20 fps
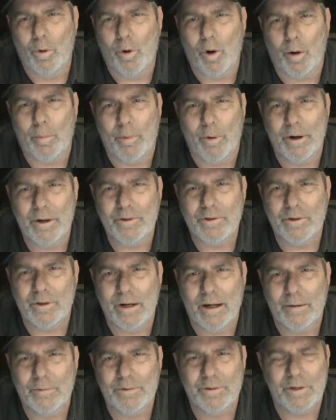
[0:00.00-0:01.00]
Corporation.
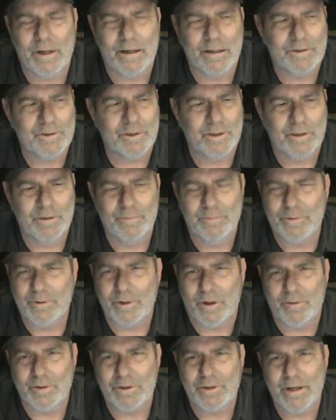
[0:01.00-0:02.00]
I was actually
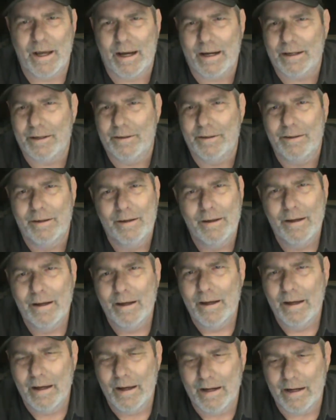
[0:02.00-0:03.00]
service tech and
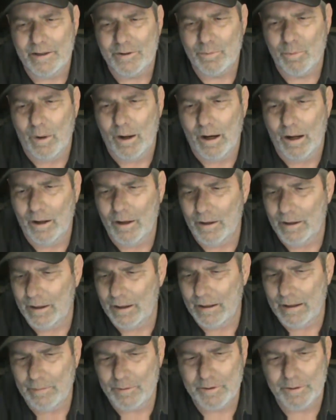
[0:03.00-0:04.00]
as well,
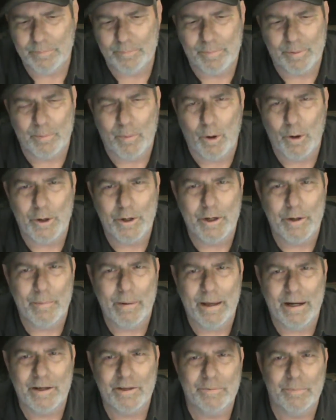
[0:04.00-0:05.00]
I was promoted into
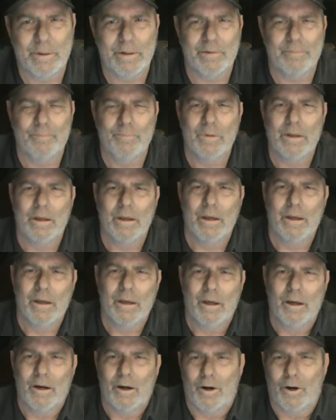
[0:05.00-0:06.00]
management
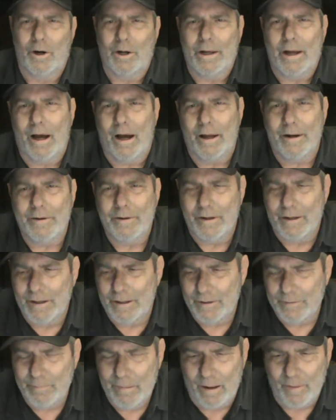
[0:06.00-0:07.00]
early on,
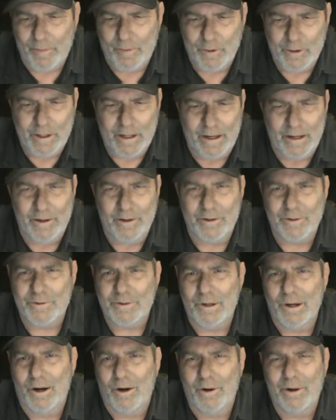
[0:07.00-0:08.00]
about 38 years
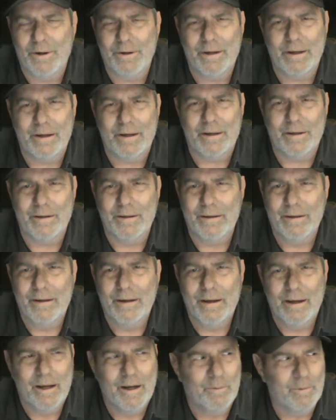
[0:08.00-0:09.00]
ago. And
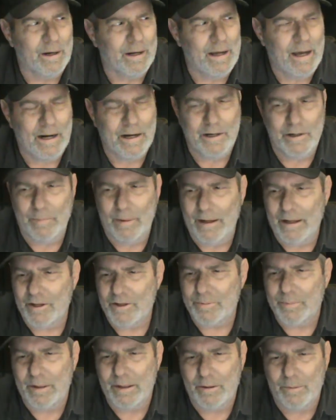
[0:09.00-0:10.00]
when I got into
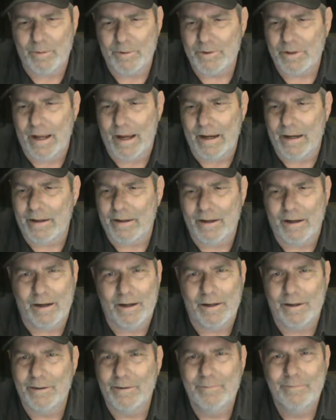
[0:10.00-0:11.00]
management, it was like,
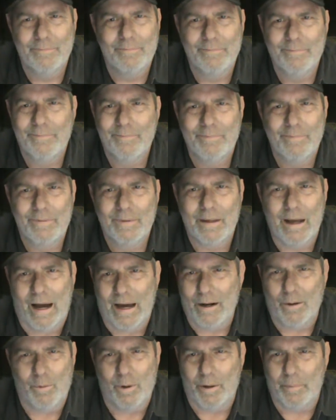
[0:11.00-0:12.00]
I
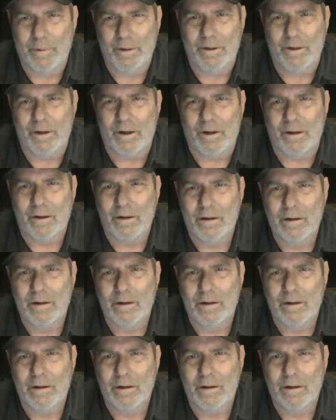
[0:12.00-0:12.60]
don't want to be here.